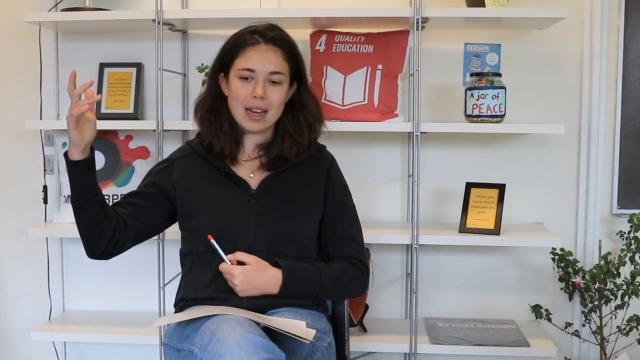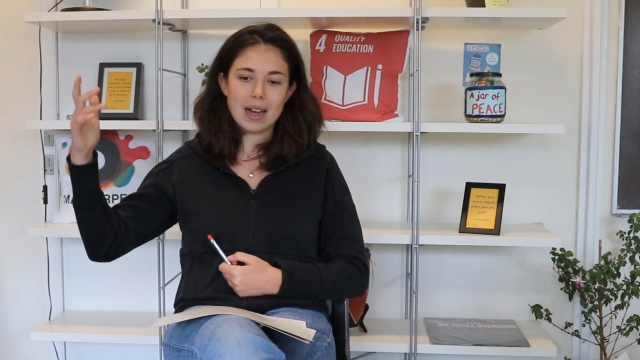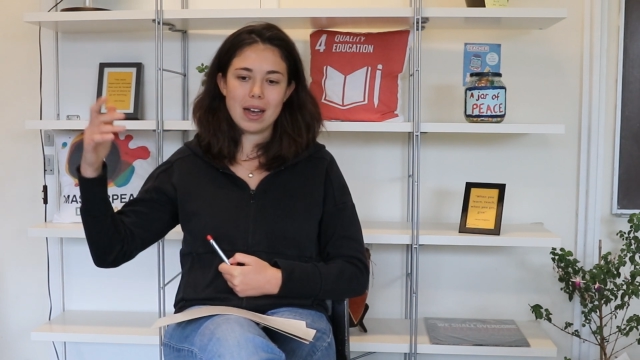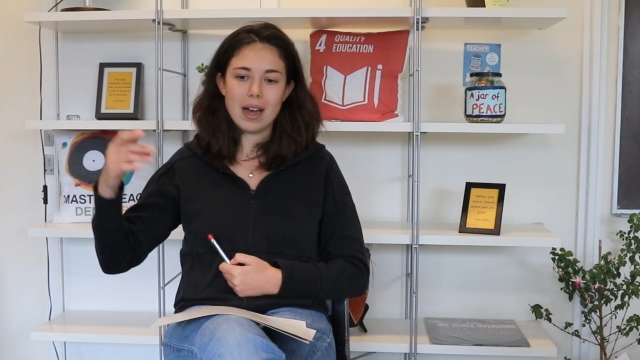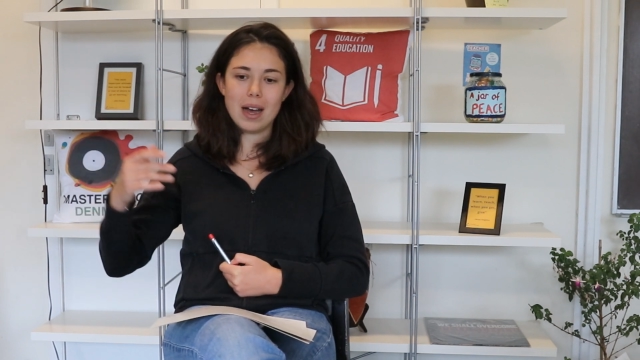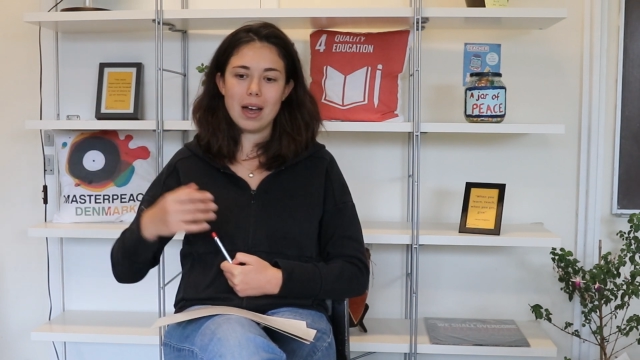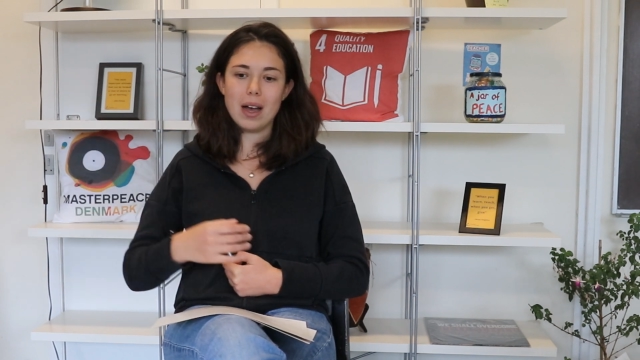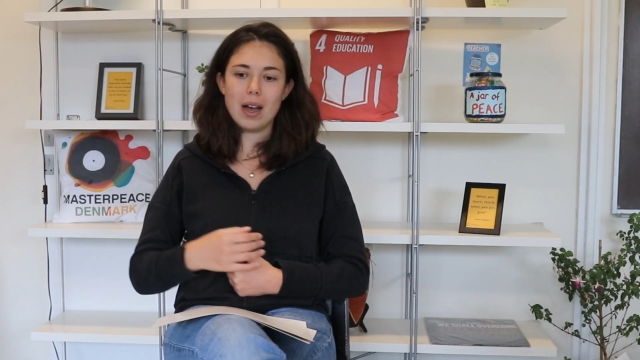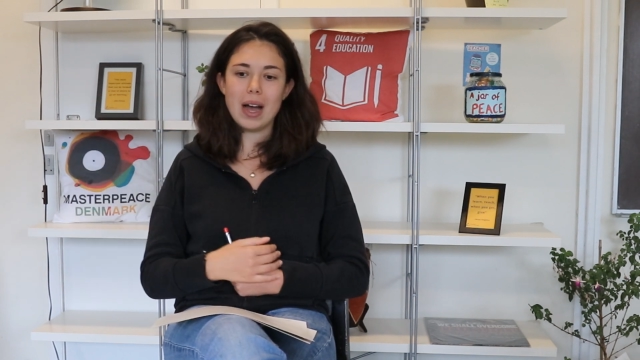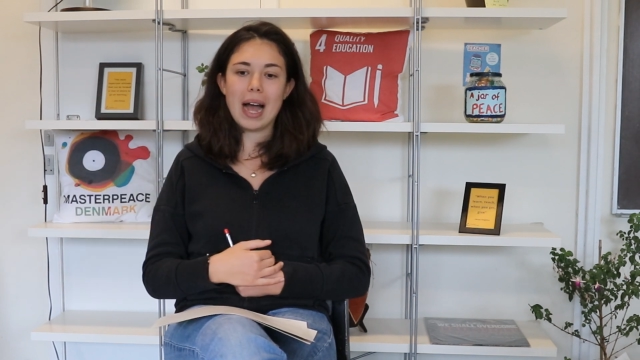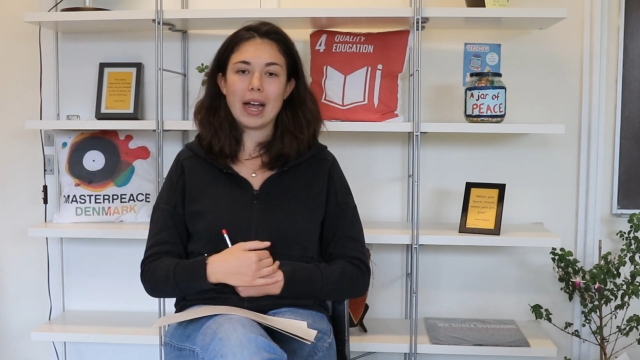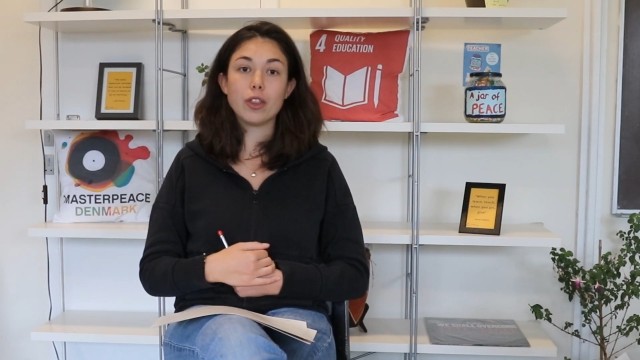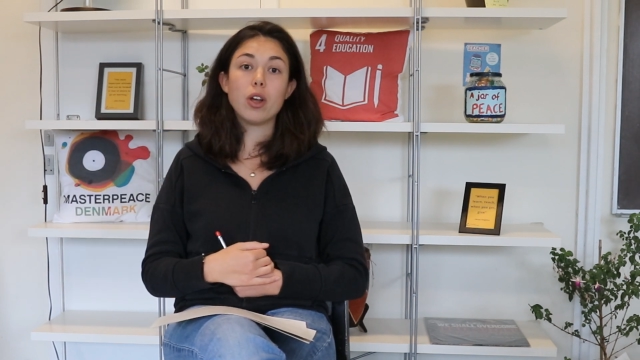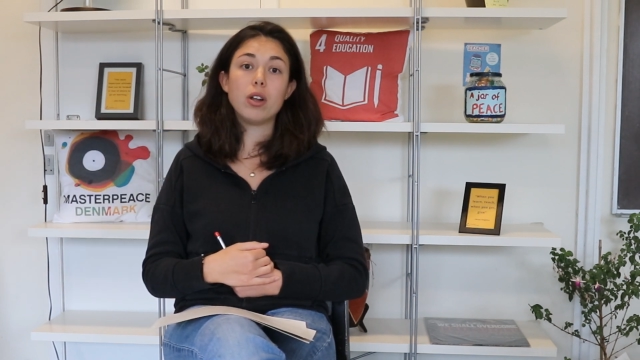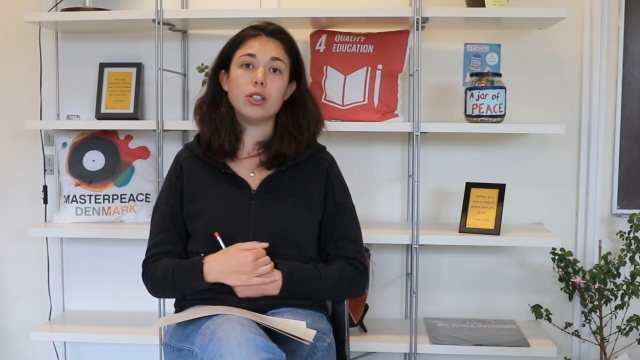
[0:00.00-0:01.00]

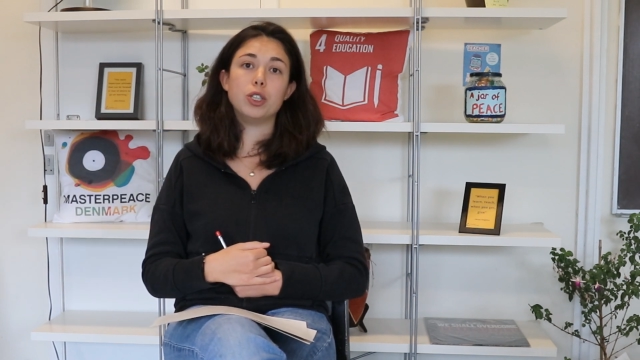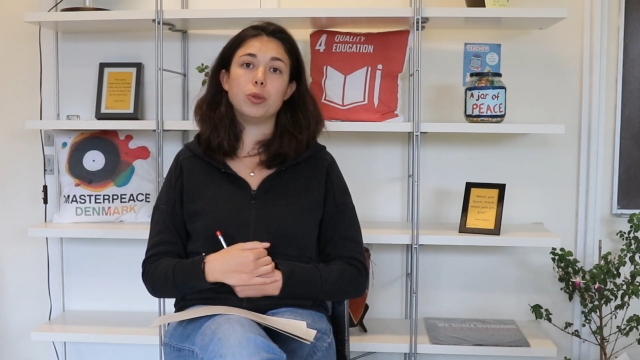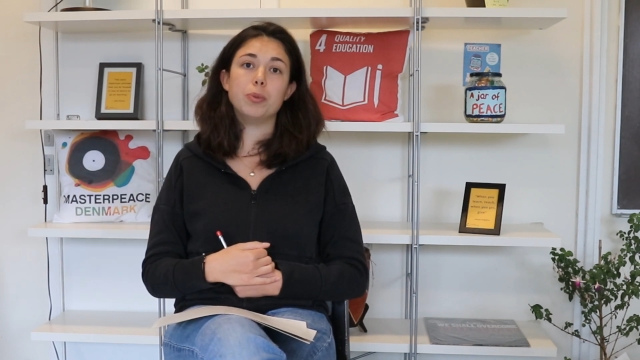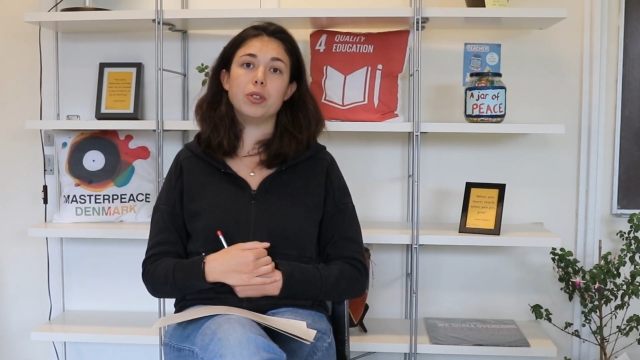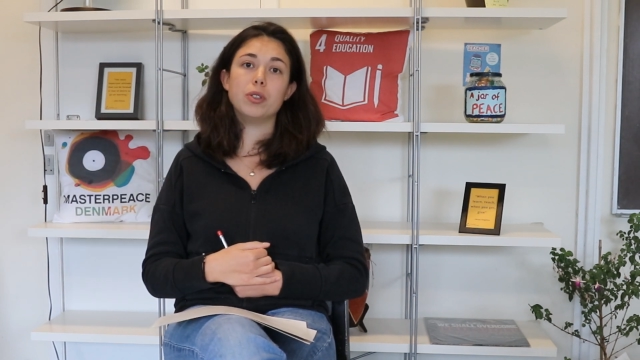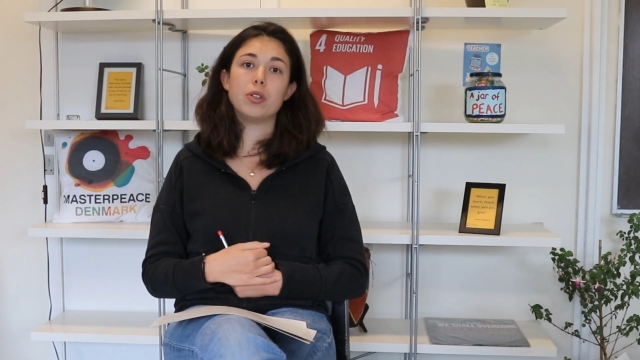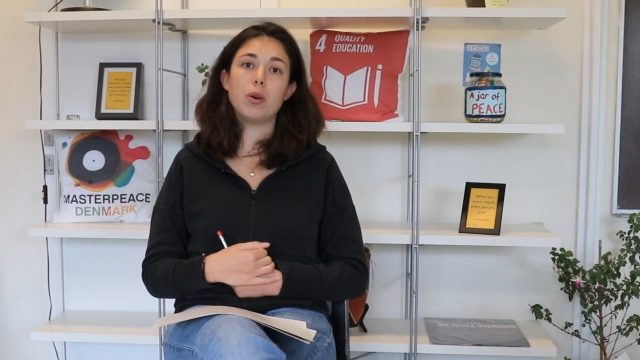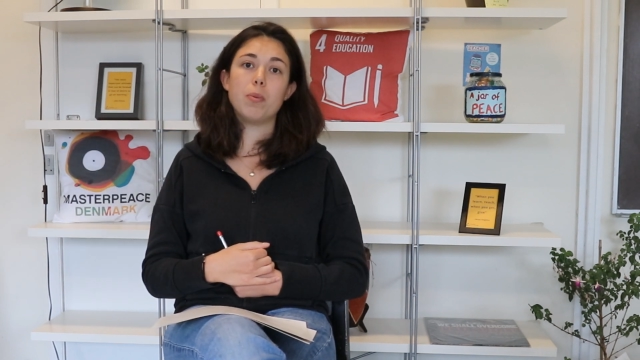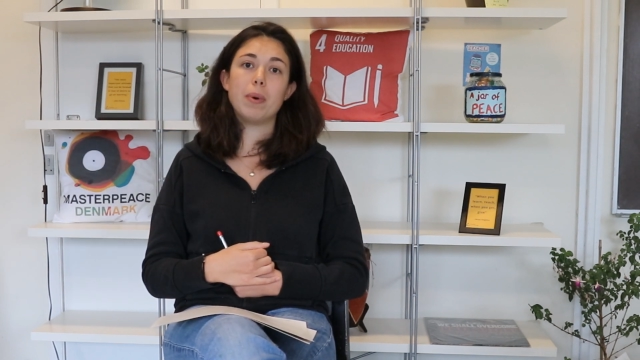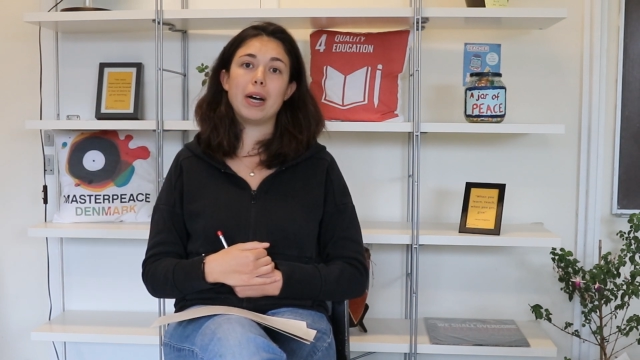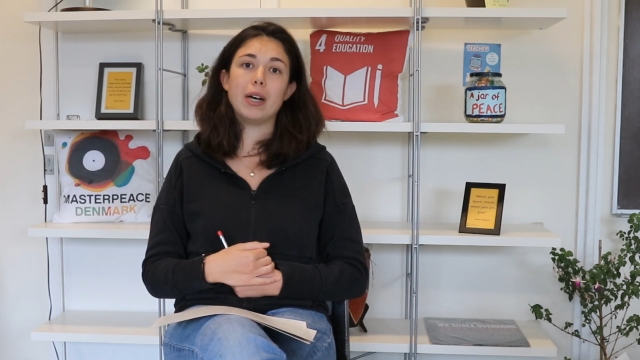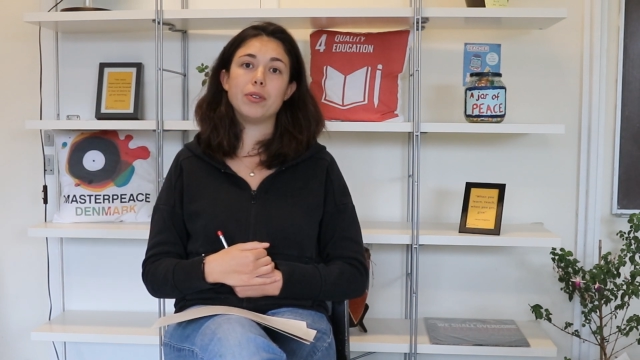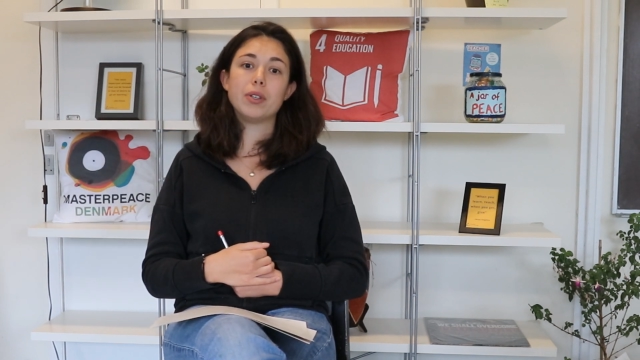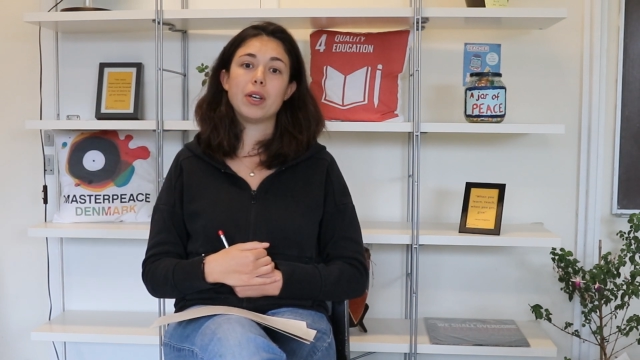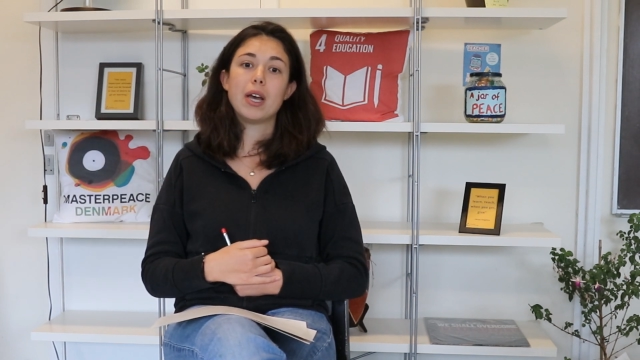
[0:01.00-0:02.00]
acknowledgement
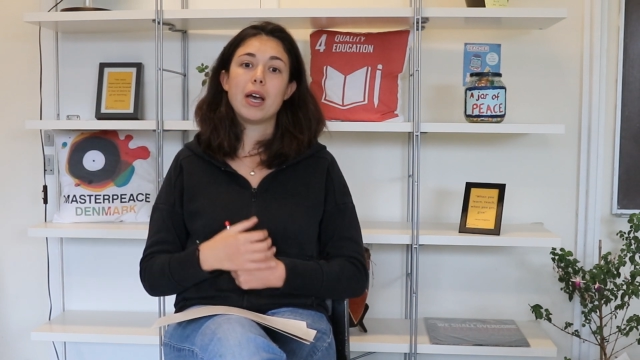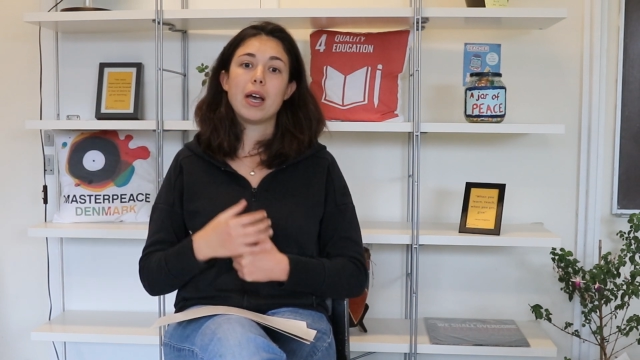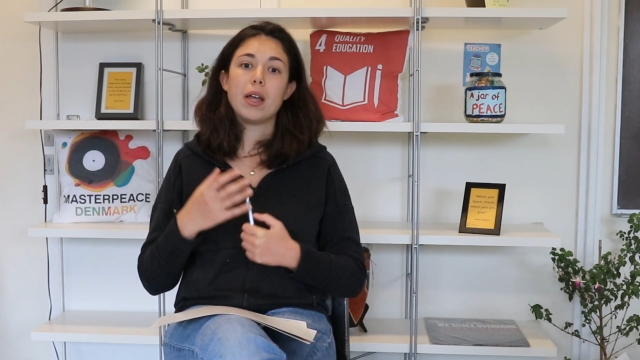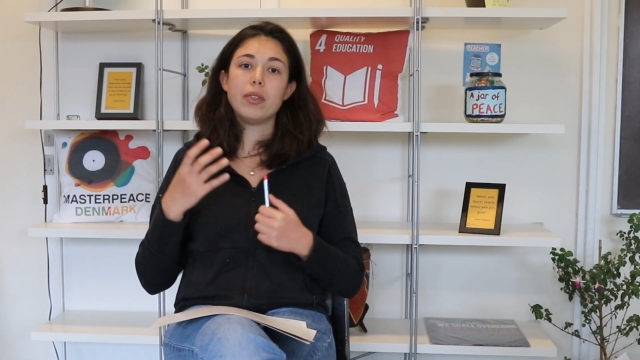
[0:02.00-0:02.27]
about